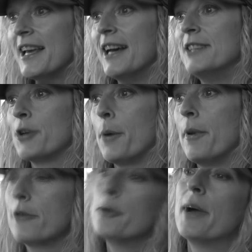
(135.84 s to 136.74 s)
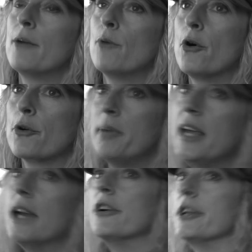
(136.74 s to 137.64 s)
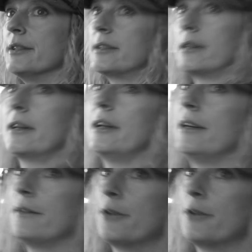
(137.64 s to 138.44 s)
and so I went through my rock period for